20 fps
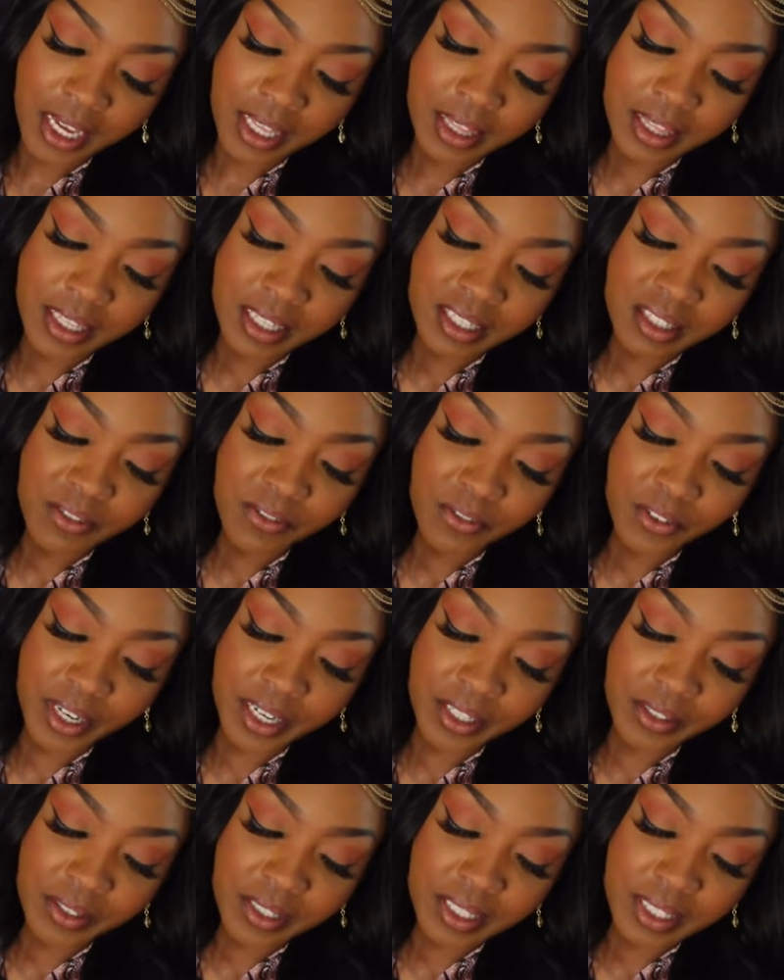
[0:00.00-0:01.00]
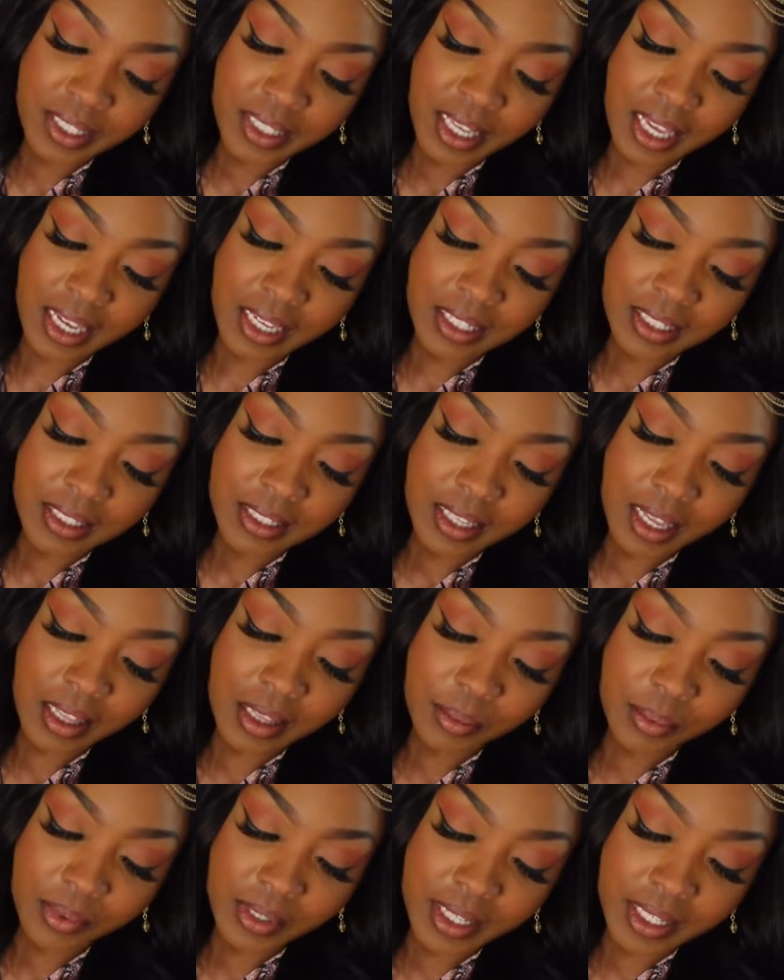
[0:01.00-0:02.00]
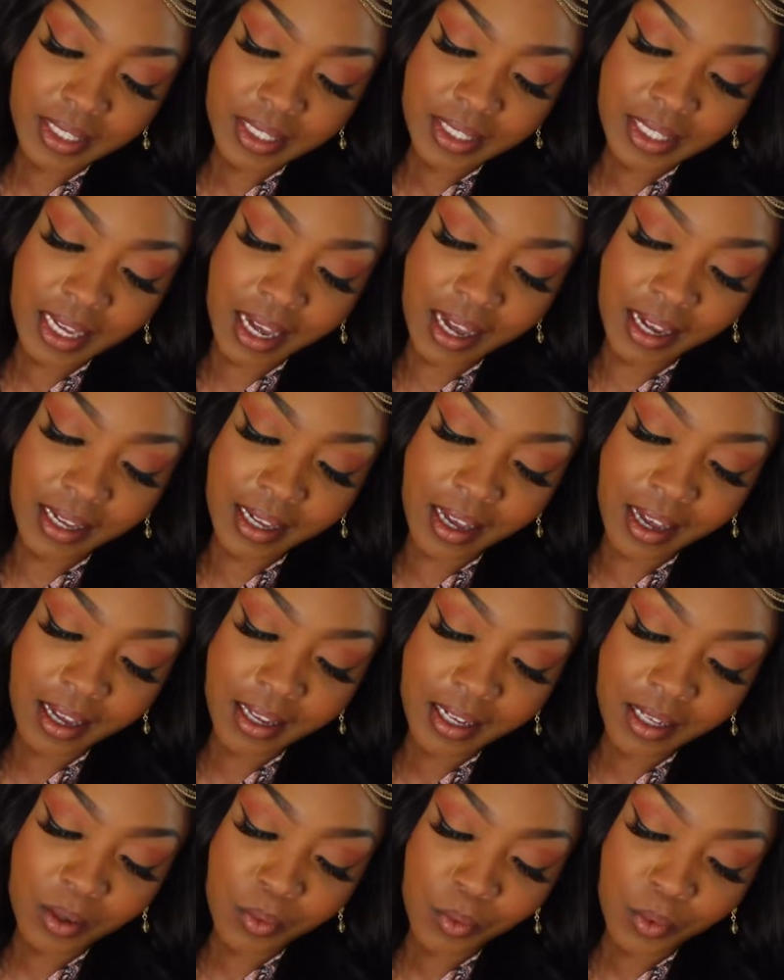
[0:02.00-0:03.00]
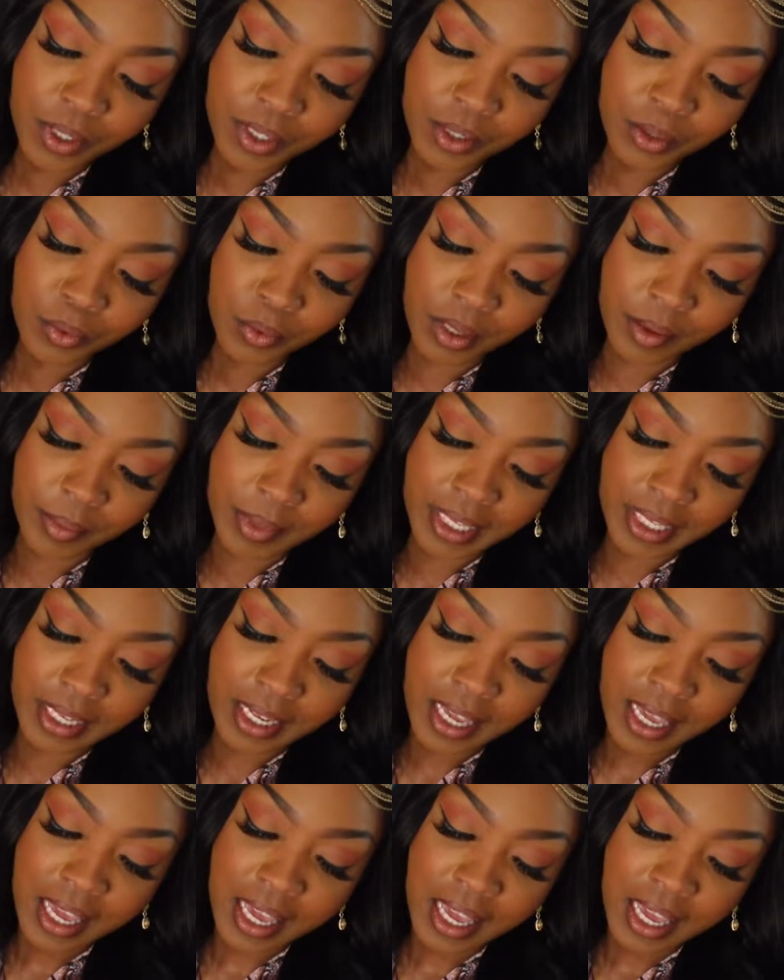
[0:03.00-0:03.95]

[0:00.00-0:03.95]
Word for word: This fragrance celebrates the iconic Wonder Woman